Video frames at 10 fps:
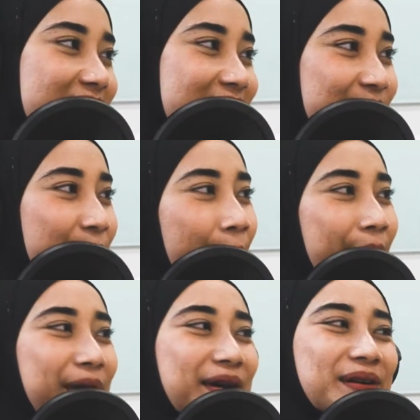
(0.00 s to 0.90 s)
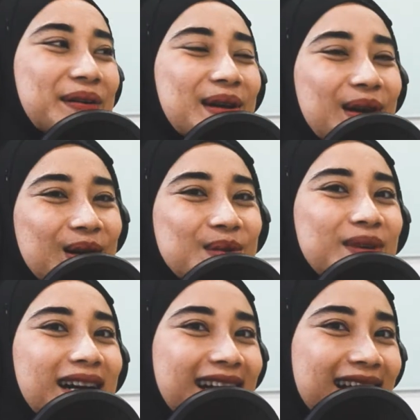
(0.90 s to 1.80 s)
this. But
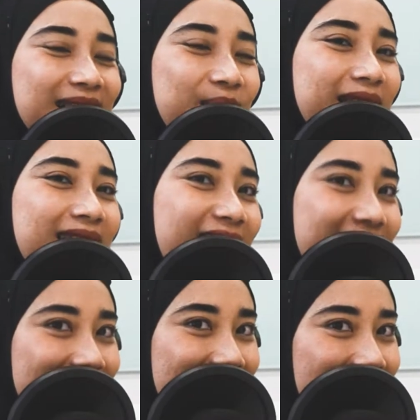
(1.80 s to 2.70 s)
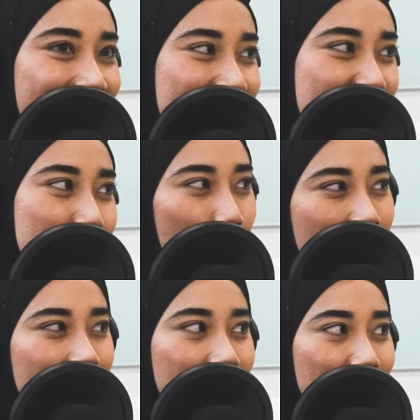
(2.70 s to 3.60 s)
I quite like a
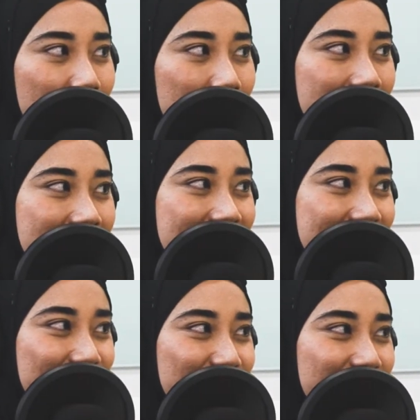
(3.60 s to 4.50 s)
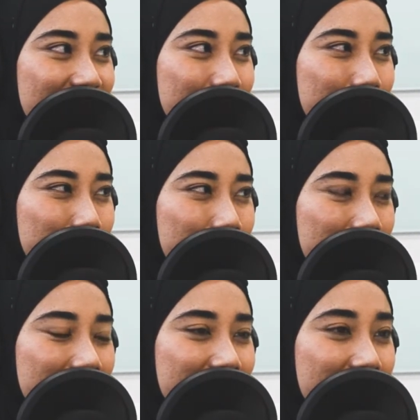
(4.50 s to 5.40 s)
smaller group instead of like
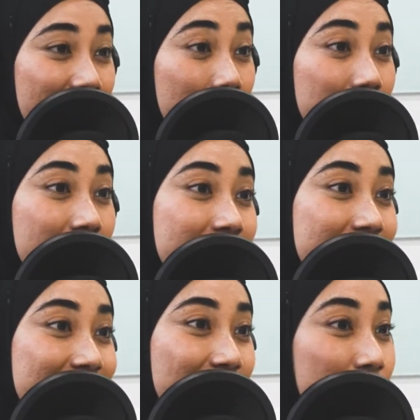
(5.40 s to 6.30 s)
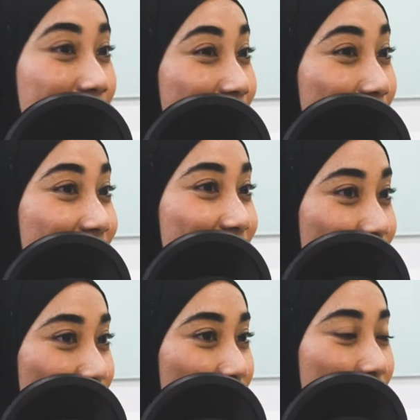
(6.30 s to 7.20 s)
big families coming at one
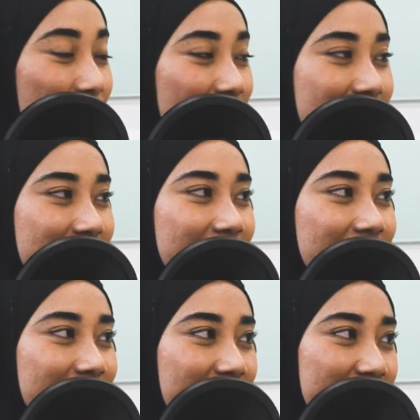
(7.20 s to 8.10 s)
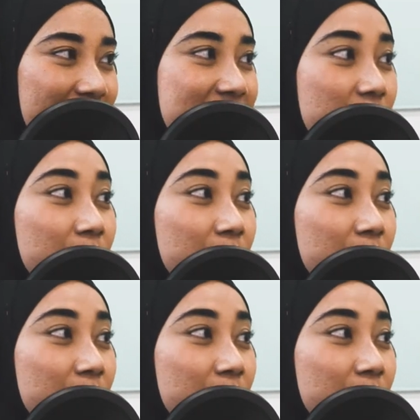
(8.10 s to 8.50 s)
go. Then like, I have lesser